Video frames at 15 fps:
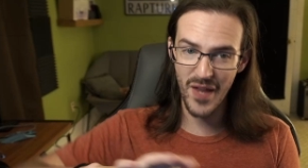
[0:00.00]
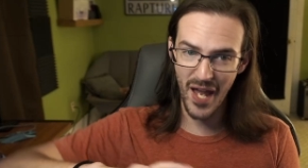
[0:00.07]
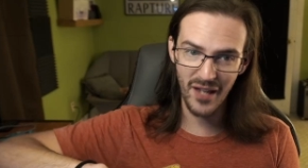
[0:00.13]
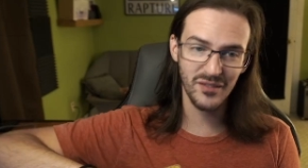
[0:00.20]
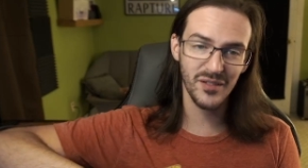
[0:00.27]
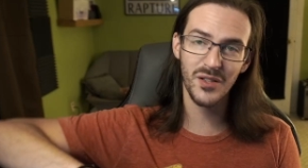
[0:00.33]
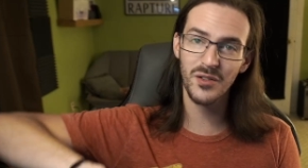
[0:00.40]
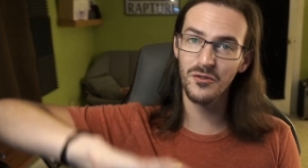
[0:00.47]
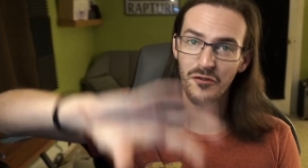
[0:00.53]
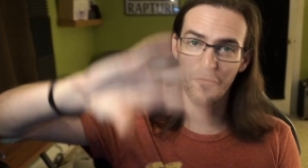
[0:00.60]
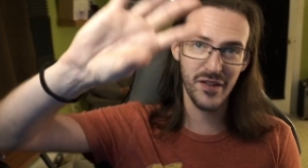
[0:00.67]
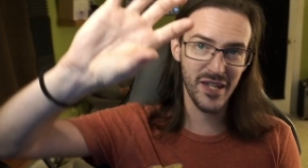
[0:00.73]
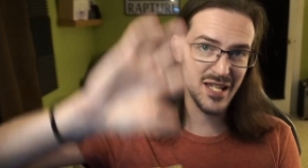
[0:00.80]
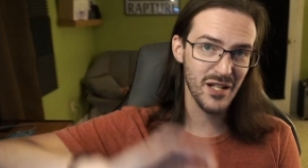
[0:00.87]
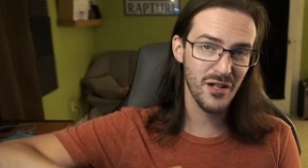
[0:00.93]
that little
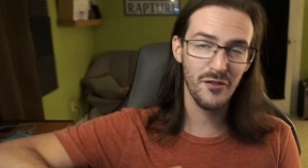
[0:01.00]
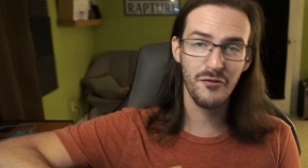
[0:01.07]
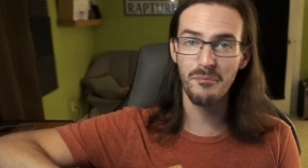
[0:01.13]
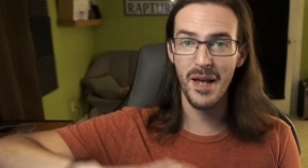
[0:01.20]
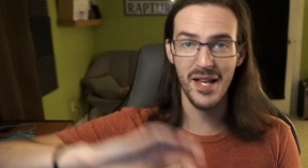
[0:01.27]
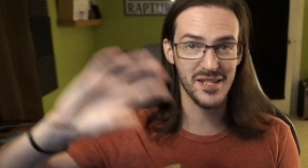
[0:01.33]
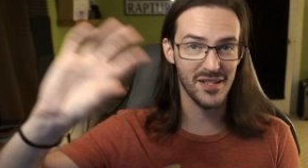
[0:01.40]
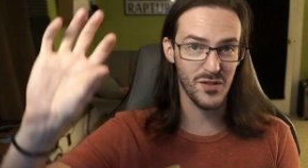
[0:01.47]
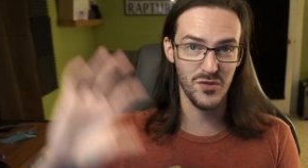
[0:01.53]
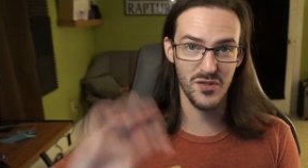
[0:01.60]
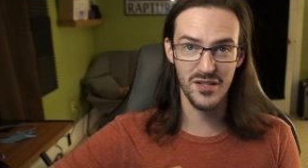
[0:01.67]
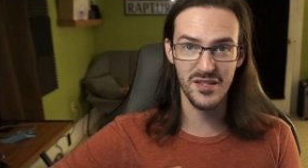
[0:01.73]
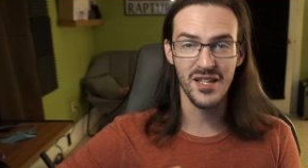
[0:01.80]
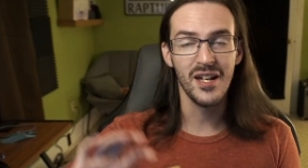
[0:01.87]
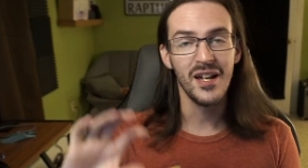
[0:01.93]
feed of
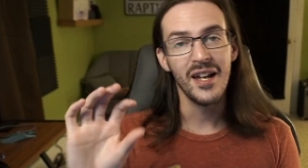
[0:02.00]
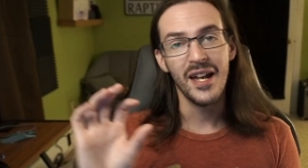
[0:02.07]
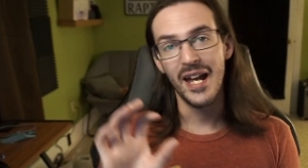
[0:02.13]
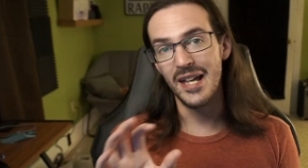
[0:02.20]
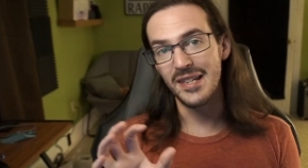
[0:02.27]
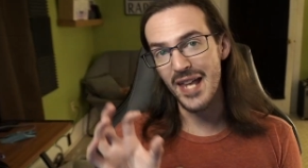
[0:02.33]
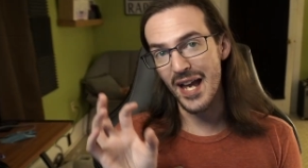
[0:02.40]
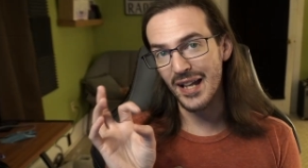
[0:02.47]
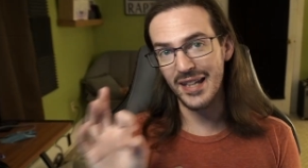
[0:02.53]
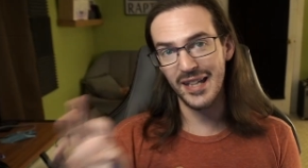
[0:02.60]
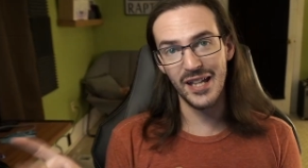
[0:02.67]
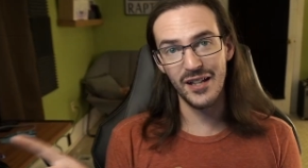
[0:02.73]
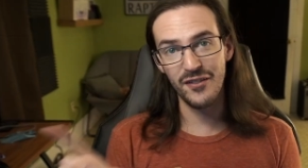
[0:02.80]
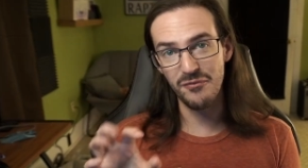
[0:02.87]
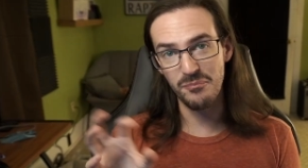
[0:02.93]
messages, and that
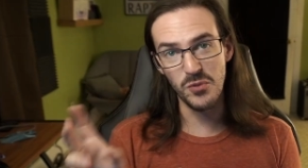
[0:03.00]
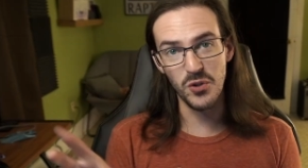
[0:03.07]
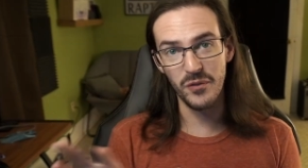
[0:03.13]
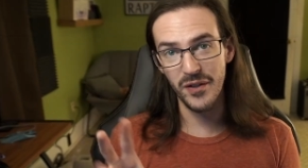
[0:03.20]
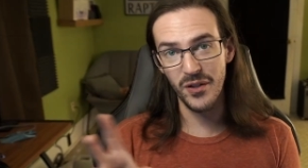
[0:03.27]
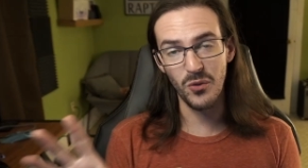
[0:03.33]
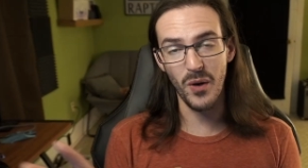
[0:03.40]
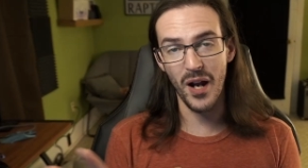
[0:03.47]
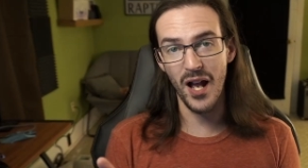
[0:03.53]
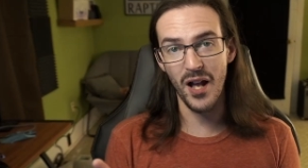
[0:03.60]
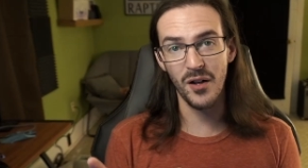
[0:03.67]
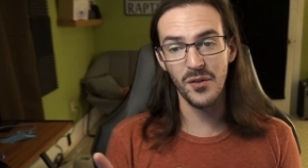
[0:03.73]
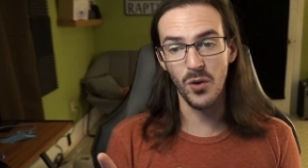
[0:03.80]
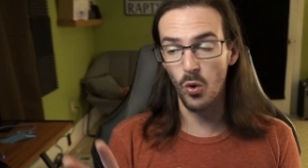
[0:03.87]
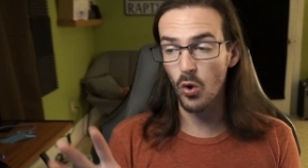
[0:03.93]
GIF moving
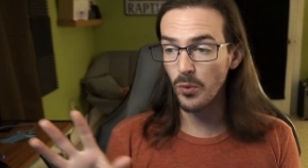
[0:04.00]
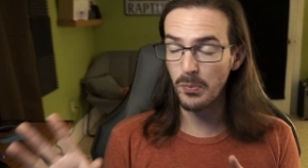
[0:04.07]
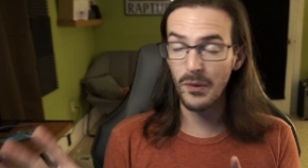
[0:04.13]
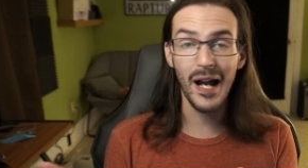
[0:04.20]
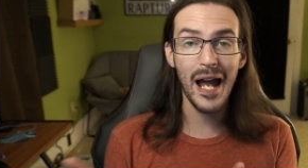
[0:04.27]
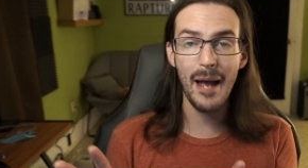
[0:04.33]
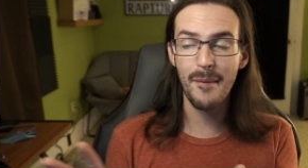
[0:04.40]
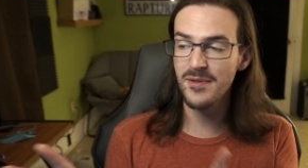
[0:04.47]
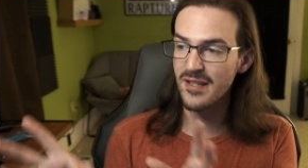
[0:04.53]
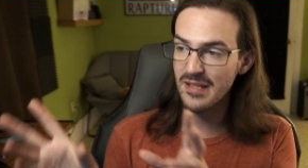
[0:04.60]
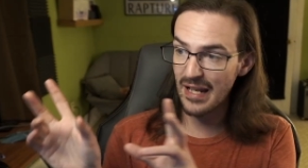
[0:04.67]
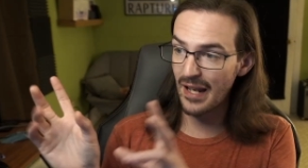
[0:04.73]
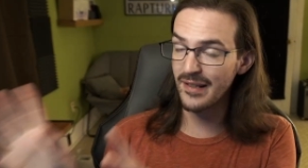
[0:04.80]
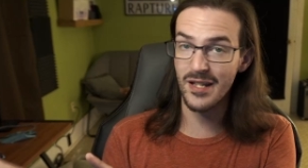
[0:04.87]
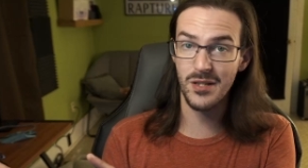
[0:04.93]
around, or perhaps it's
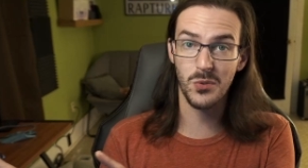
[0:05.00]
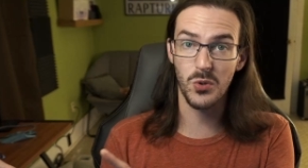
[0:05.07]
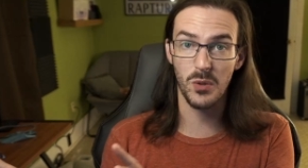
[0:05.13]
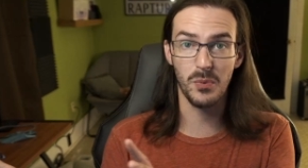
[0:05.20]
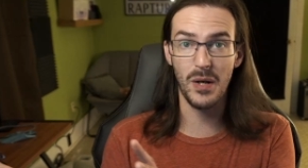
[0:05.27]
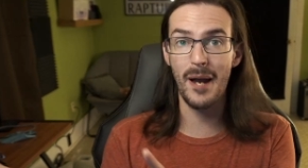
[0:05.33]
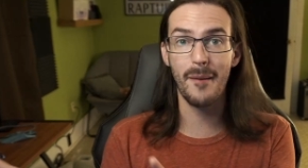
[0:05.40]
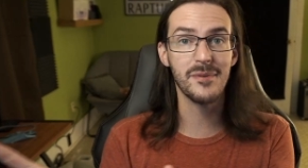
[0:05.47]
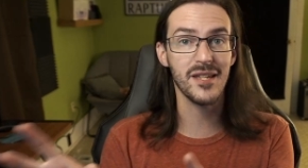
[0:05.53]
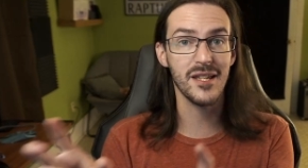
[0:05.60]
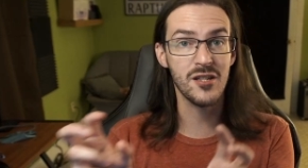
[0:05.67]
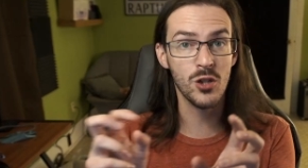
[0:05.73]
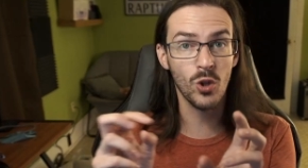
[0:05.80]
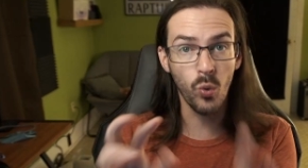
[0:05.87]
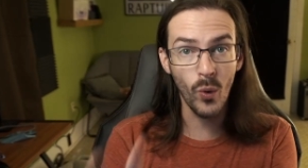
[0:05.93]
not Discord, perhaps
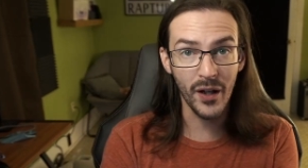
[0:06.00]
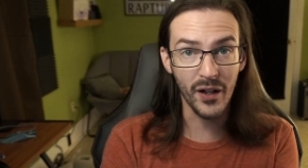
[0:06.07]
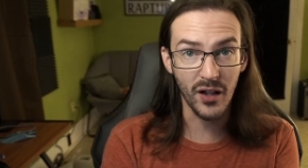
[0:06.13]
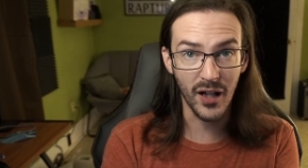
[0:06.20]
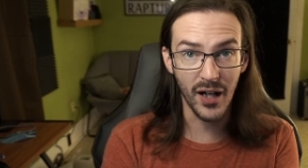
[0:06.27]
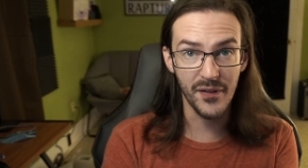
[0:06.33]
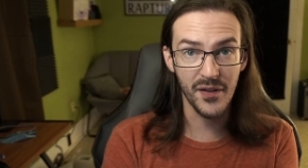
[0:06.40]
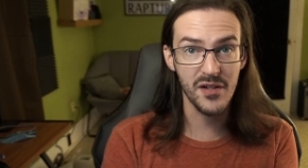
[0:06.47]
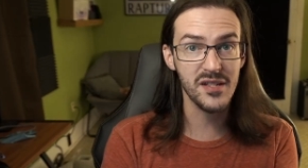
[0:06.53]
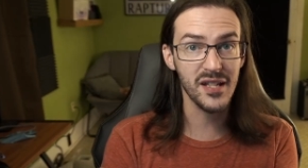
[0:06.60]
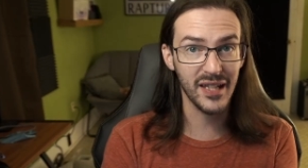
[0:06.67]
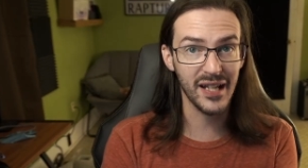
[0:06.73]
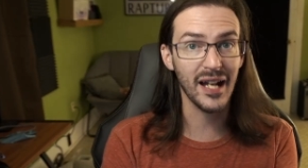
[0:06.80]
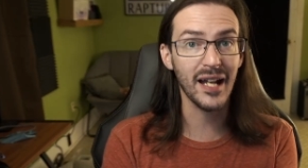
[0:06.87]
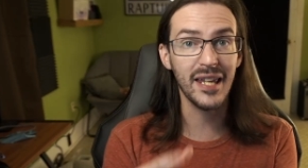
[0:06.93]
it's Twitter, and there's
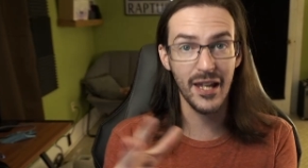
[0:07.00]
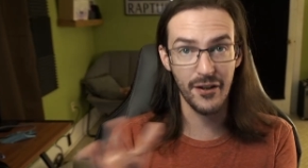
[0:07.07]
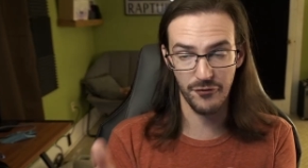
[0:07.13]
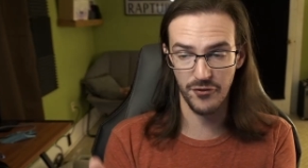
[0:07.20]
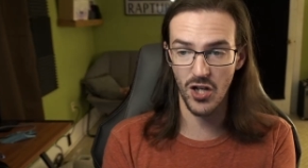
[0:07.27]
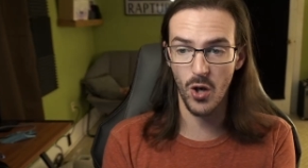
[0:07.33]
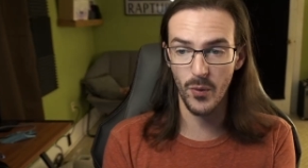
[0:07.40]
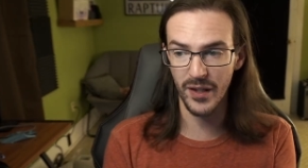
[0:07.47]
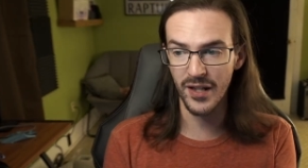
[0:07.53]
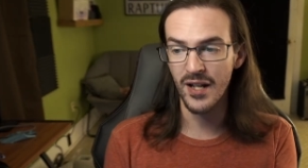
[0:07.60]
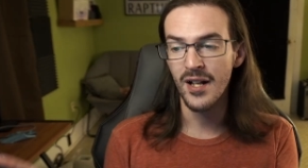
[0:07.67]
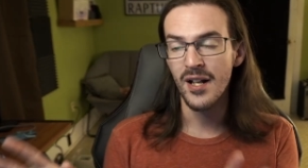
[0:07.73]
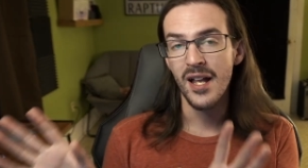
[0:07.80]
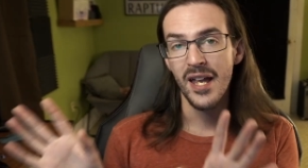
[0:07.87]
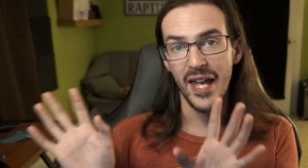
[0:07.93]
again a GIF going.
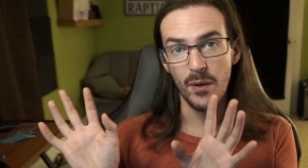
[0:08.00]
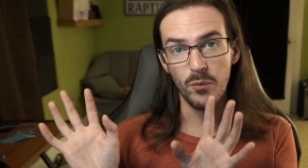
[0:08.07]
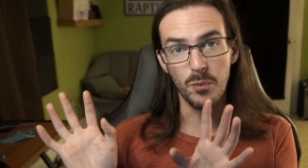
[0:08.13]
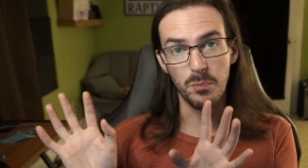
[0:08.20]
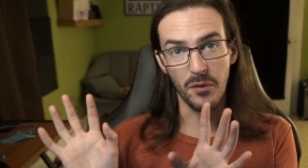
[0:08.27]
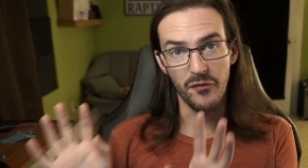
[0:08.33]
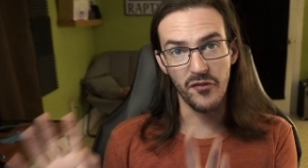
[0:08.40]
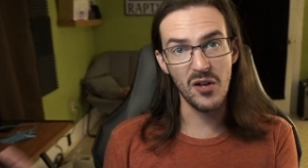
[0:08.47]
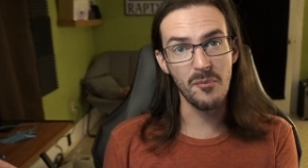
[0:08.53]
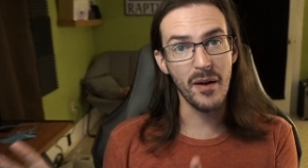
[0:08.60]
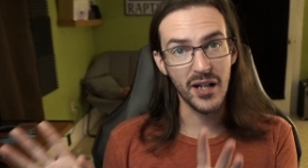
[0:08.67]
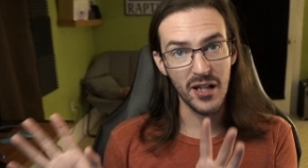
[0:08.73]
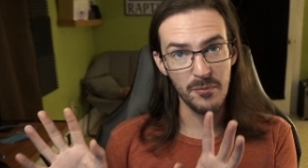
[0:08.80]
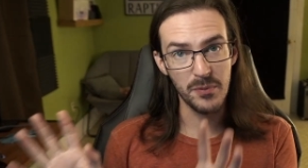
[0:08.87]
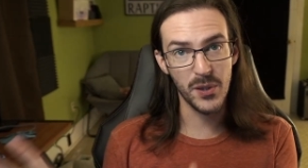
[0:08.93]
It will prevent
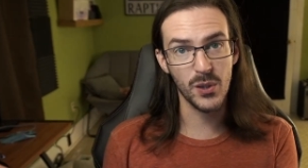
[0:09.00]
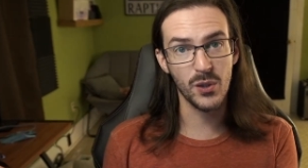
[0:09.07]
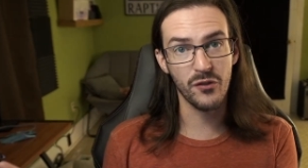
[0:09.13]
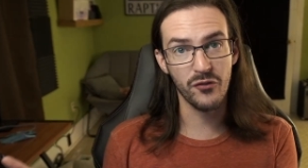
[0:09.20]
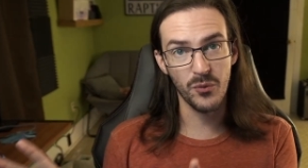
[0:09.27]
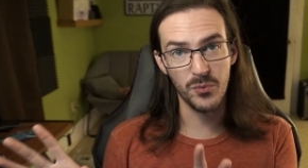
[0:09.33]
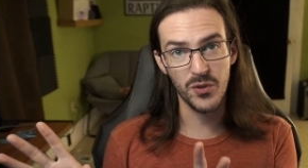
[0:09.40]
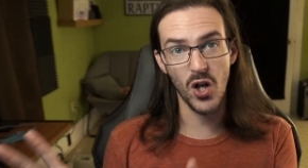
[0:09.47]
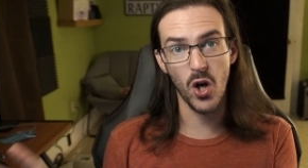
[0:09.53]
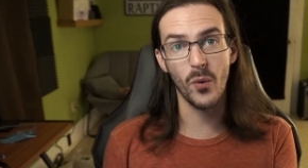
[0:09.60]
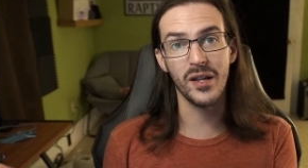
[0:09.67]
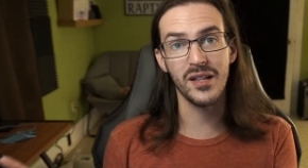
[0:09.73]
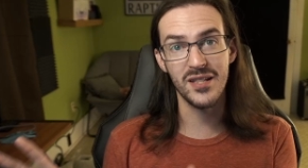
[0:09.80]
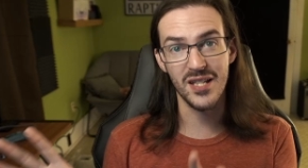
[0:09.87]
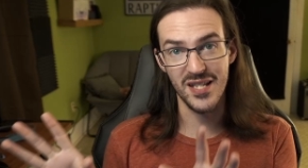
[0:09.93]
my computer from
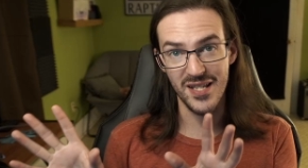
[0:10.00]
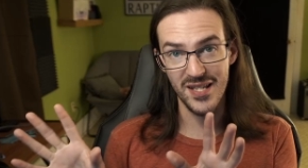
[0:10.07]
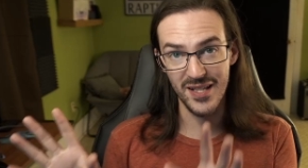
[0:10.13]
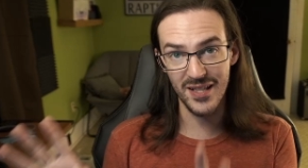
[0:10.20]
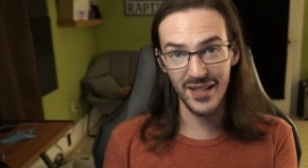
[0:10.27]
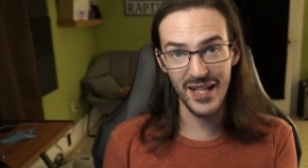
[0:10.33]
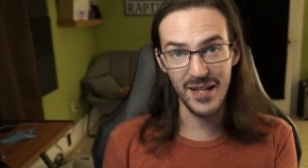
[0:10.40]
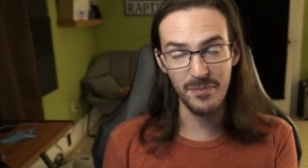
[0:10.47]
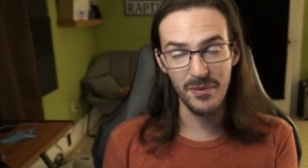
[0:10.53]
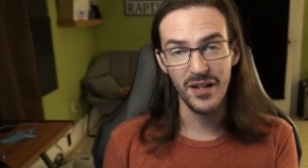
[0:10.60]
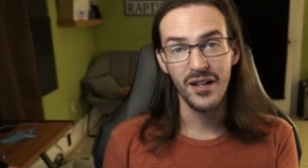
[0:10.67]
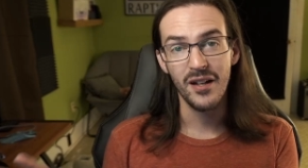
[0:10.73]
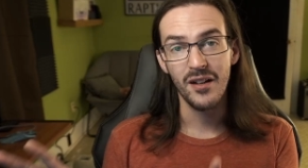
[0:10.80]
going to sleep.